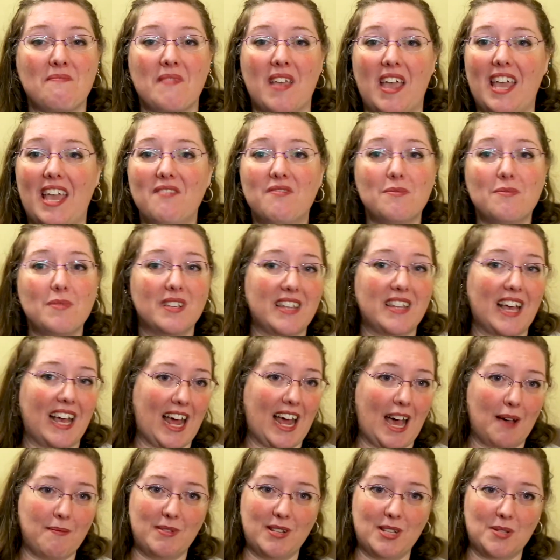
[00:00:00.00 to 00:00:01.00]
even when that
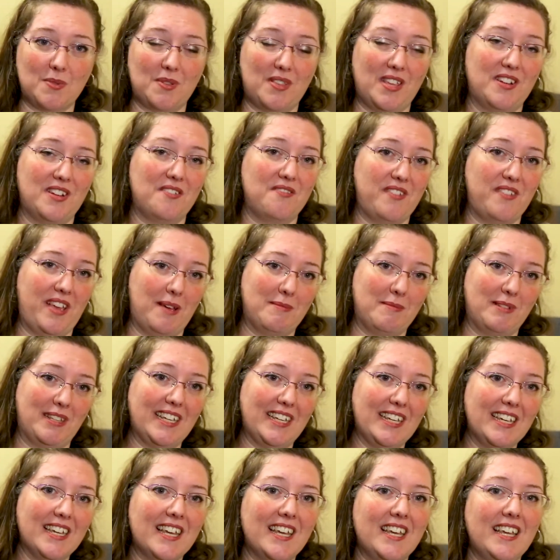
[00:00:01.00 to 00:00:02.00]
happens within a
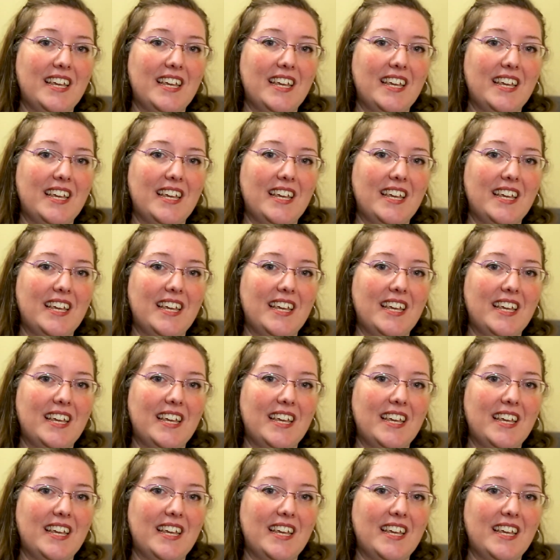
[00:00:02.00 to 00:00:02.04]
family,